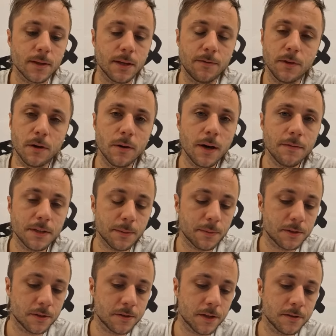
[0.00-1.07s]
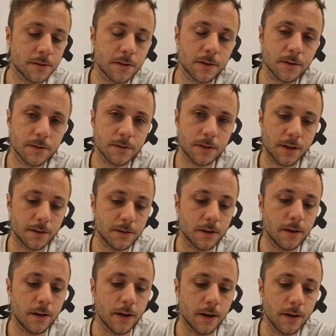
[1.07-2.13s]
if you don't have a temperature sensor, set it to
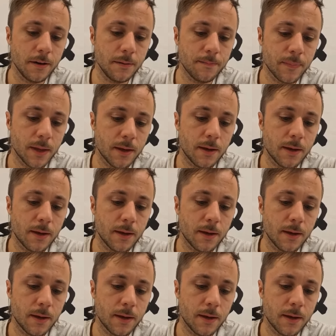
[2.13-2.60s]
none.